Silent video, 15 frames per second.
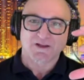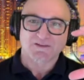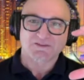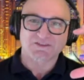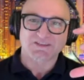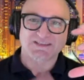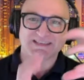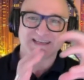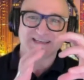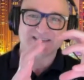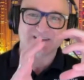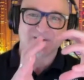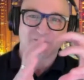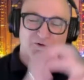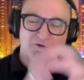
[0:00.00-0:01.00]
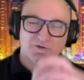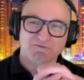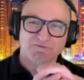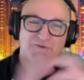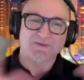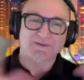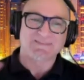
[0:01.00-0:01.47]
she sees all of
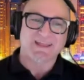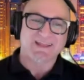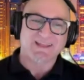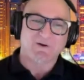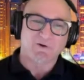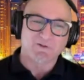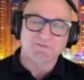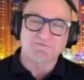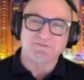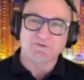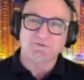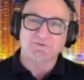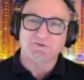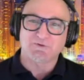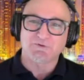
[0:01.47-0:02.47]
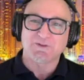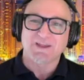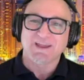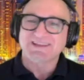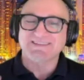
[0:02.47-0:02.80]
you, and all of you the good.